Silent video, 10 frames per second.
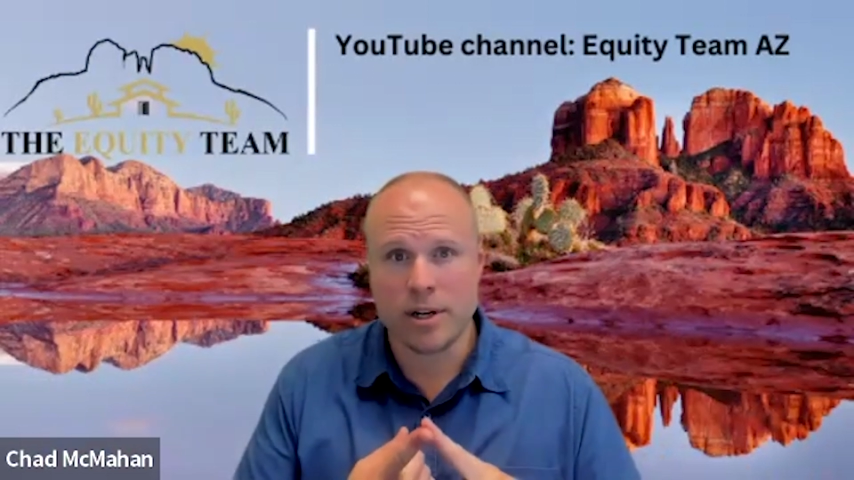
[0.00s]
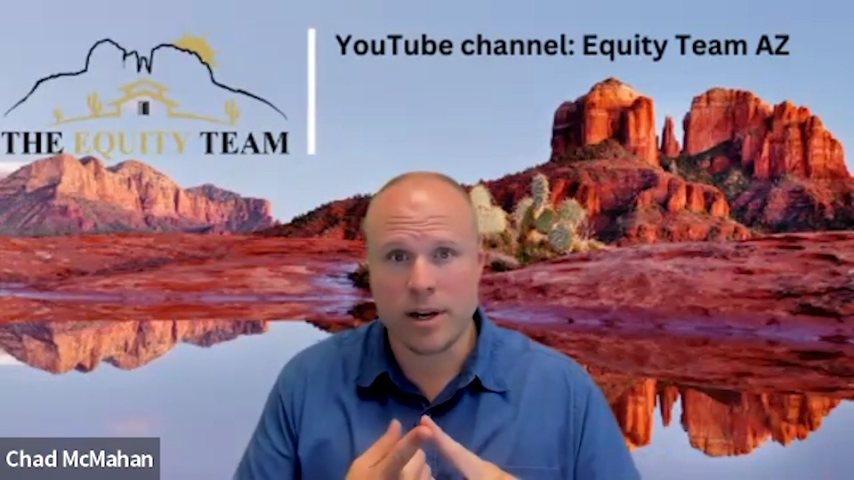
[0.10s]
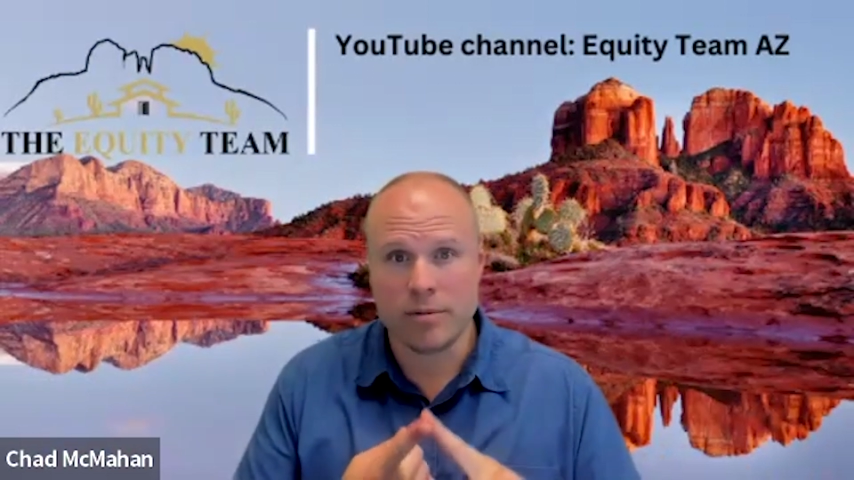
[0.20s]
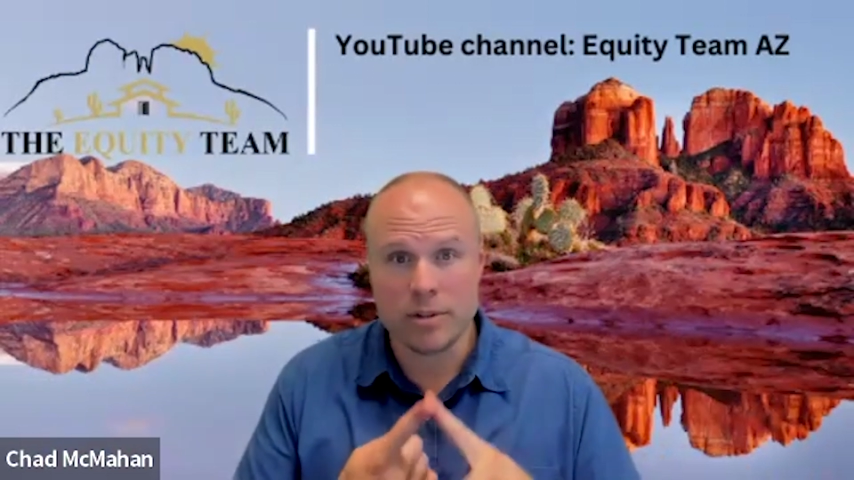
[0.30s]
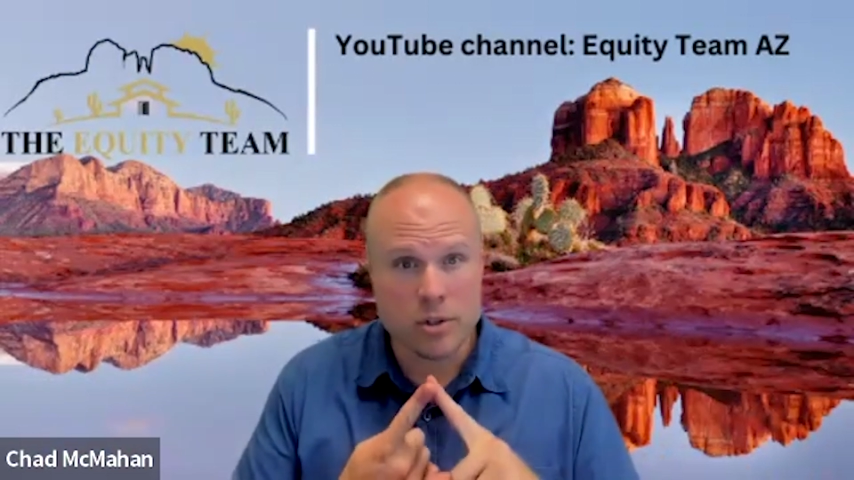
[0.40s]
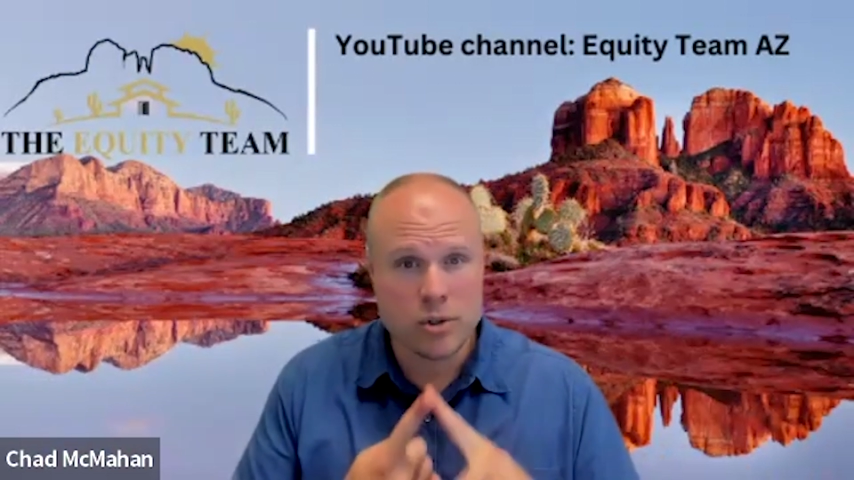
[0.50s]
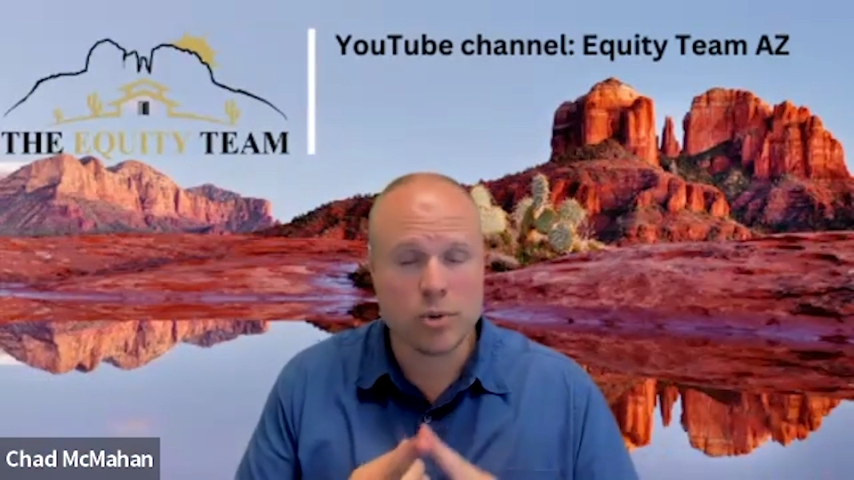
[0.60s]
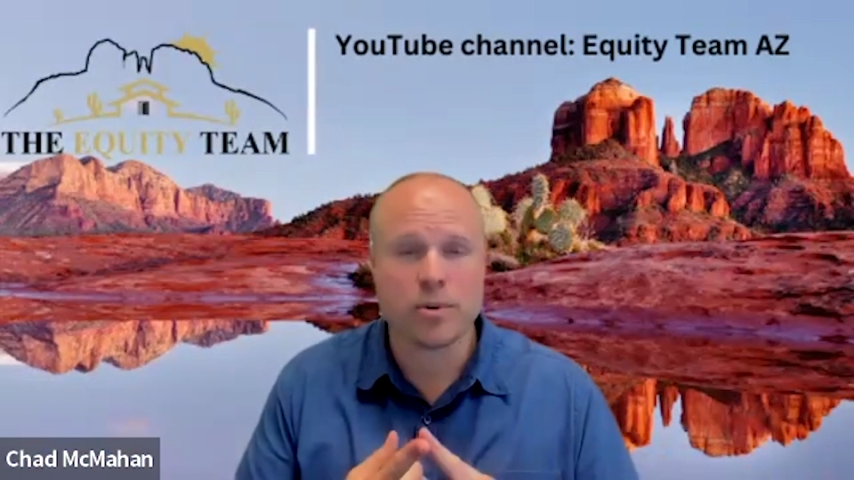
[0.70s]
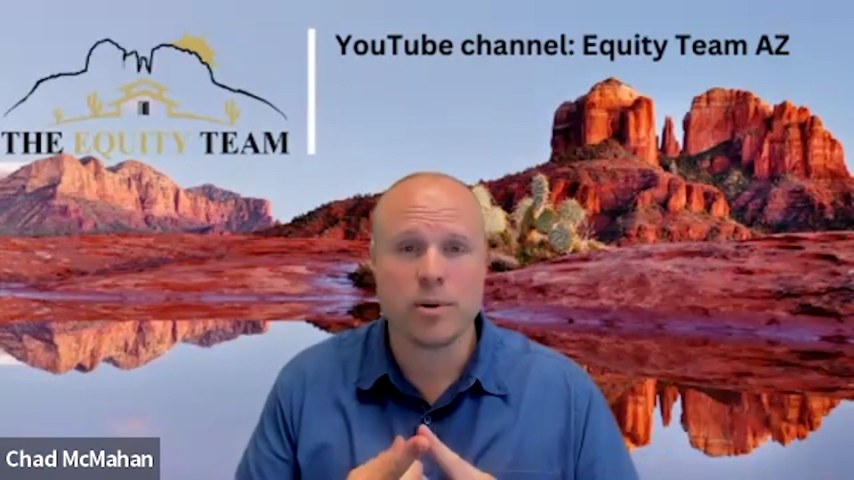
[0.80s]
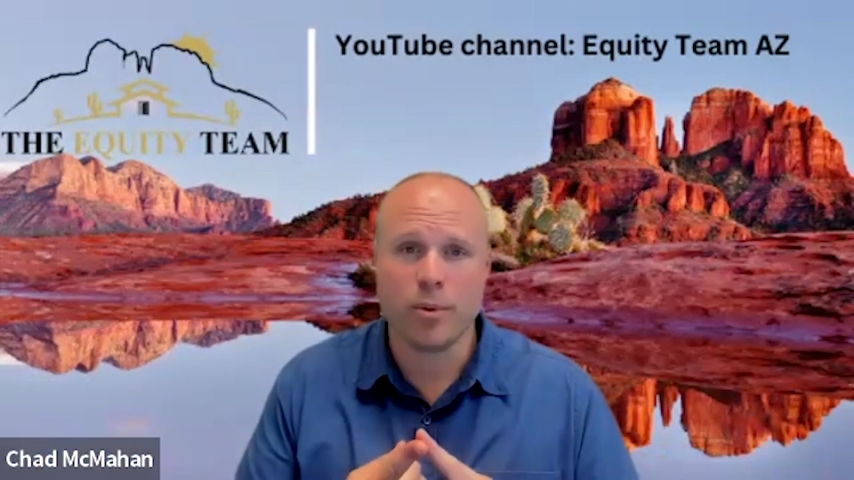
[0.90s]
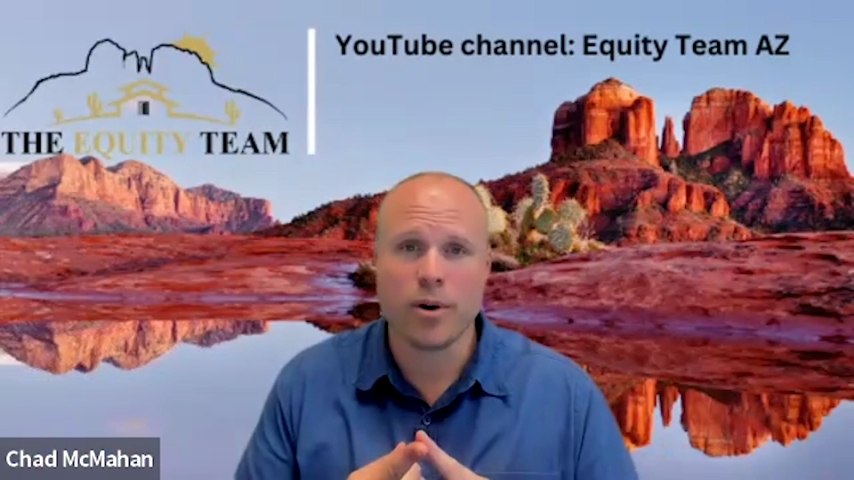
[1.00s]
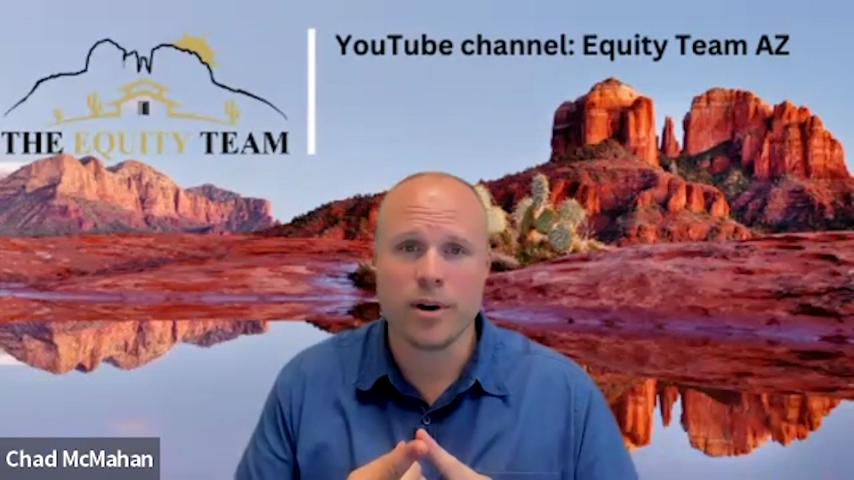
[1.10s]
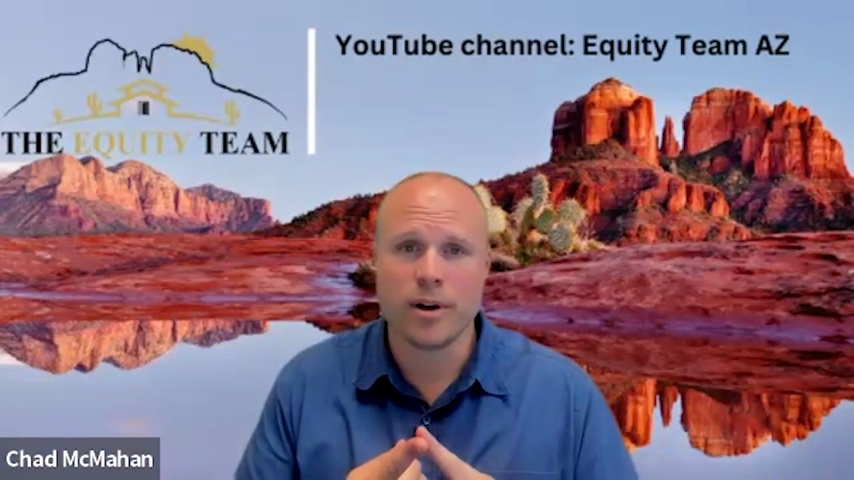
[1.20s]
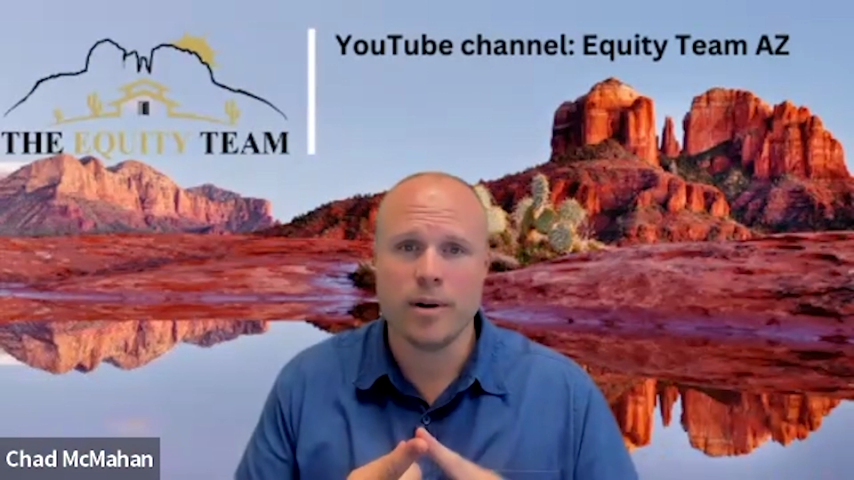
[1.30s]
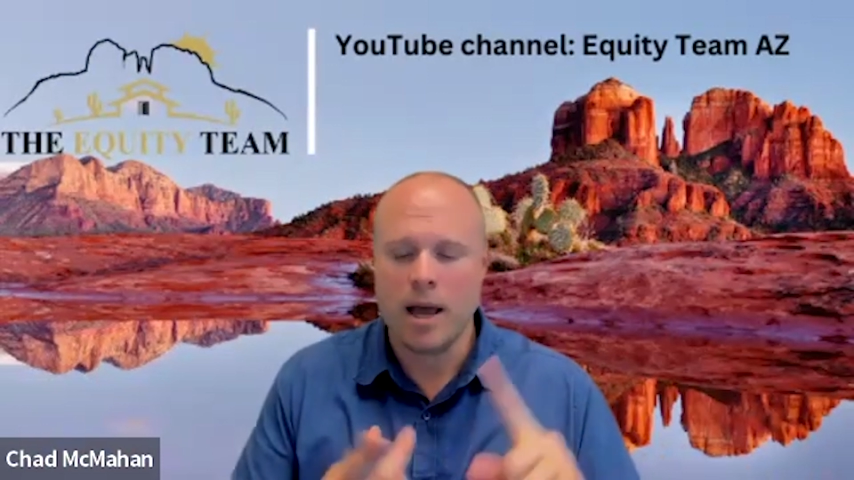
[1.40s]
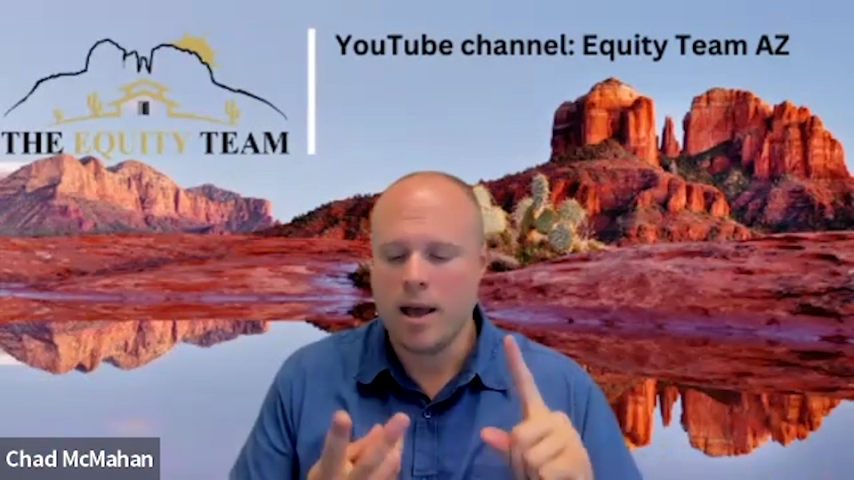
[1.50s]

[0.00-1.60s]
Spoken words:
enough. It's super important.